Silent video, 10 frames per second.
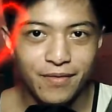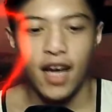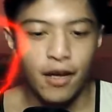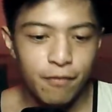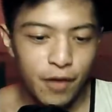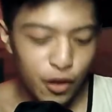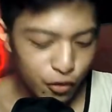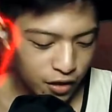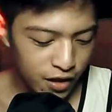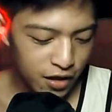I've been
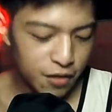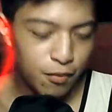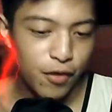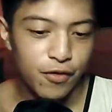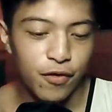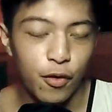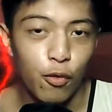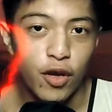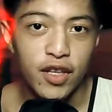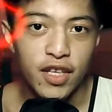using this mouse for
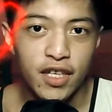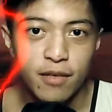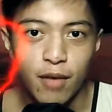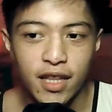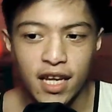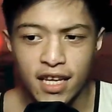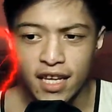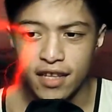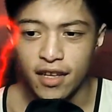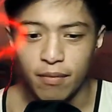1 year, but I
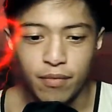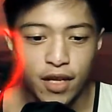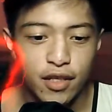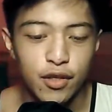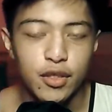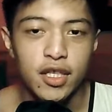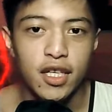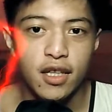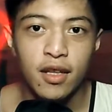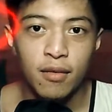ended up not
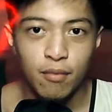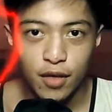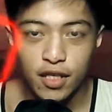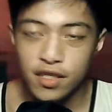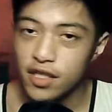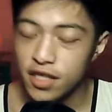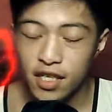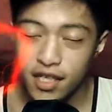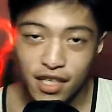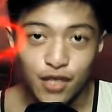using it because there's
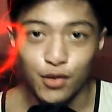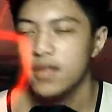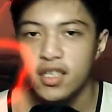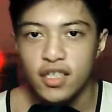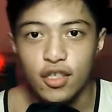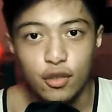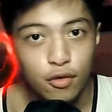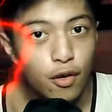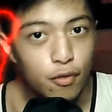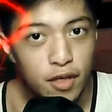an issue. There's a
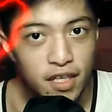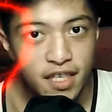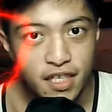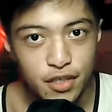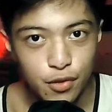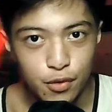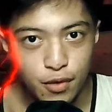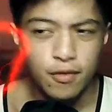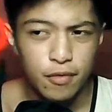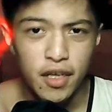scroll wheel issue.
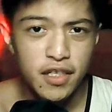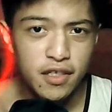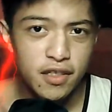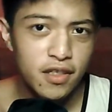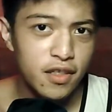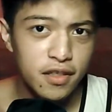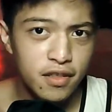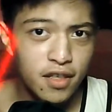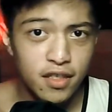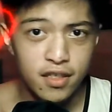Razer
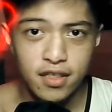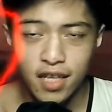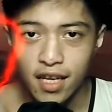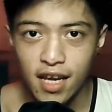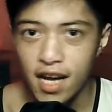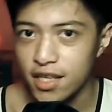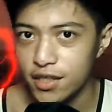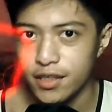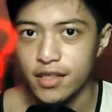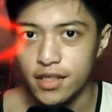doesn't take
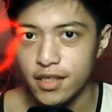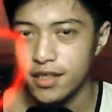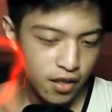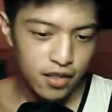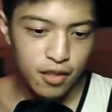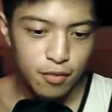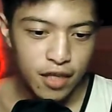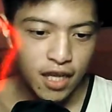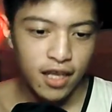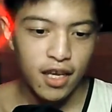actions. It seems
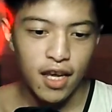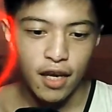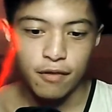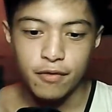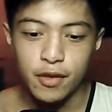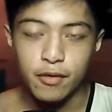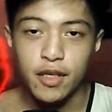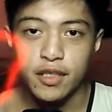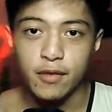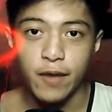like every
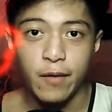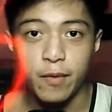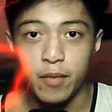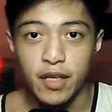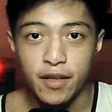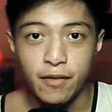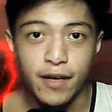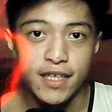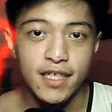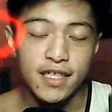Razer Viper Mini
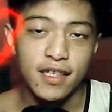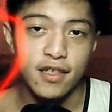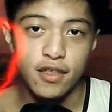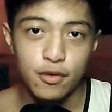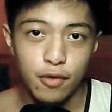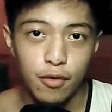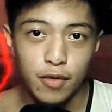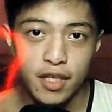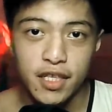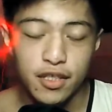device has a scroll
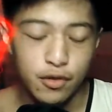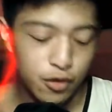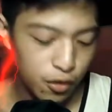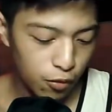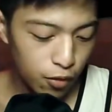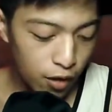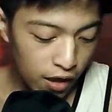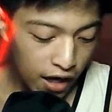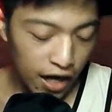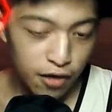wheel issue, so
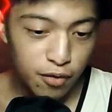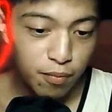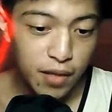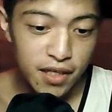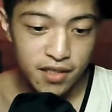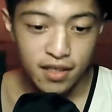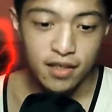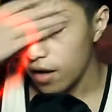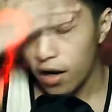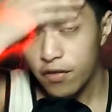I replaced it.
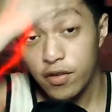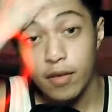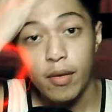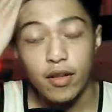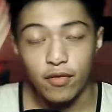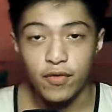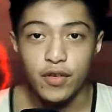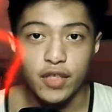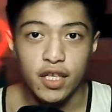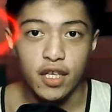After a month of
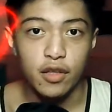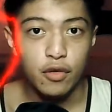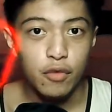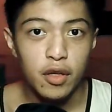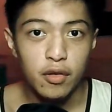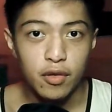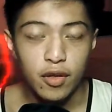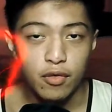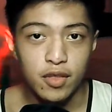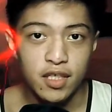using it, you will
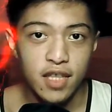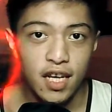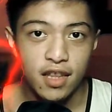notice that